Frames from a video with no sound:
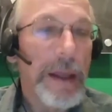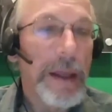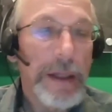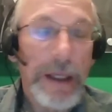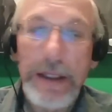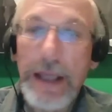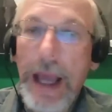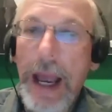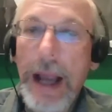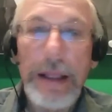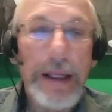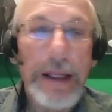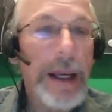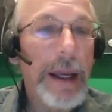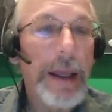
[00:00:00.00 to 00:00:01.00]

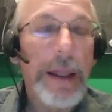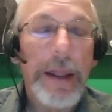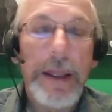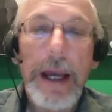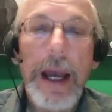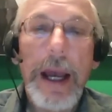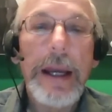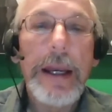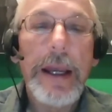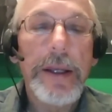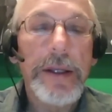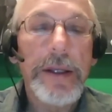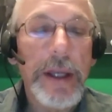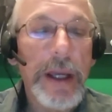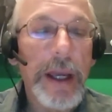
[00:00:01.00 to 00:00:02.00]
exactly it. The idea
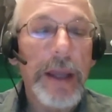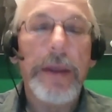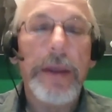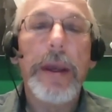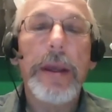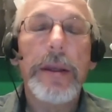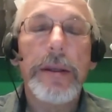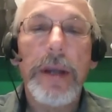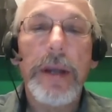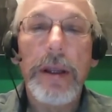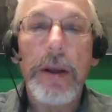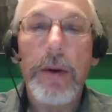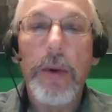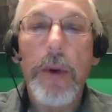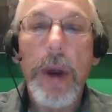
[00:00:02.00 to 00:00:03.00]
is to get things done
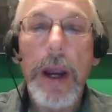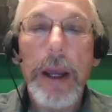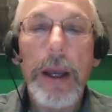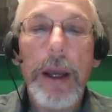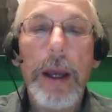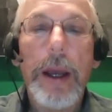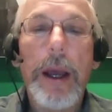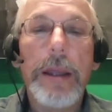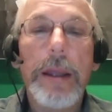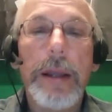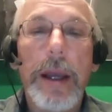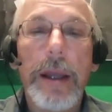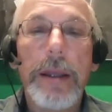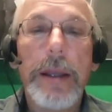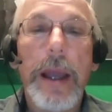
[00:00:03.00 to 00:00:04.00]
quick and
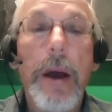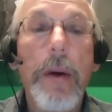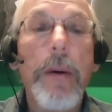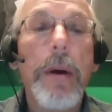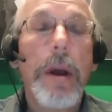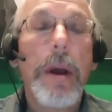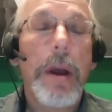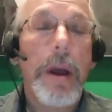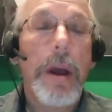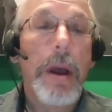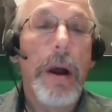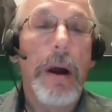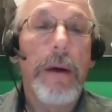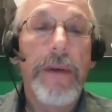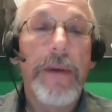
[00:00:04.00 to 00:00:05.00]
done now.
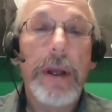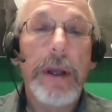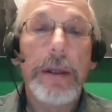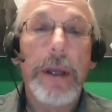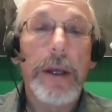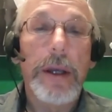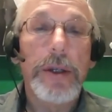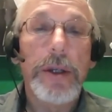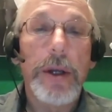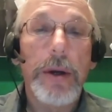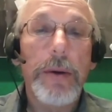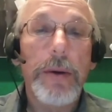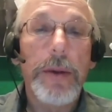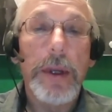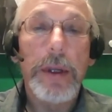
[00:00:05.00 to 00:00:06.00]
Our field tests
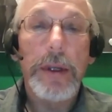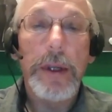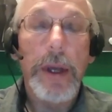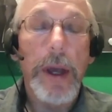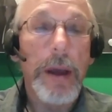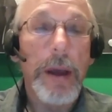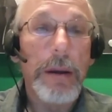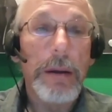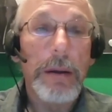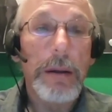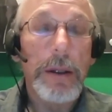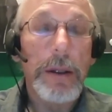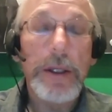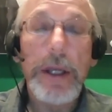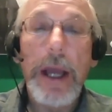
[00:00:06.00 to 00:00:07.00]
show that
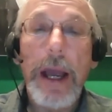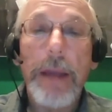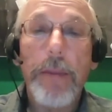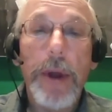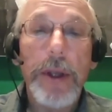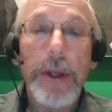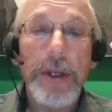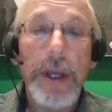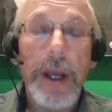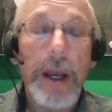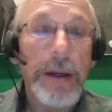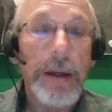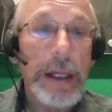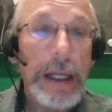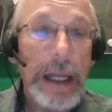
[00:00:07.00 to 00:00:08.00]
Skybridge
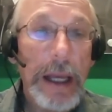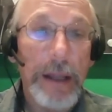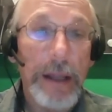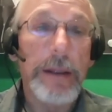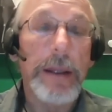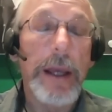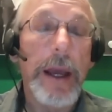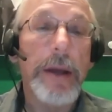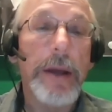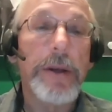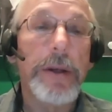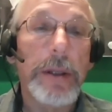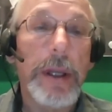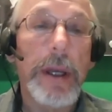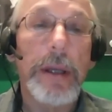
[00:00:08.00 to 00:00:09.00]
can cut the
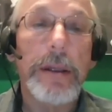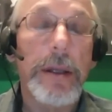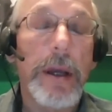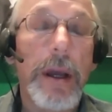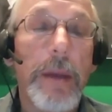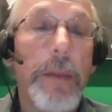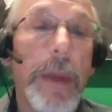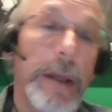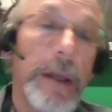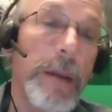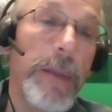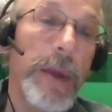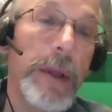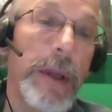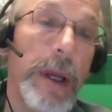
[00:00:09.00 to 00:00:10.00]
actual test time by
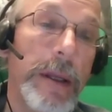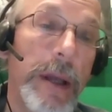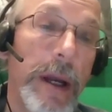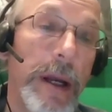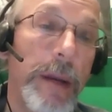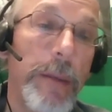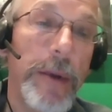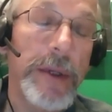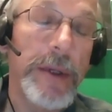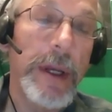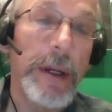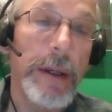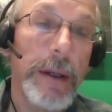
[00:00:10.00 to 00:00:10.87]
something like 90%.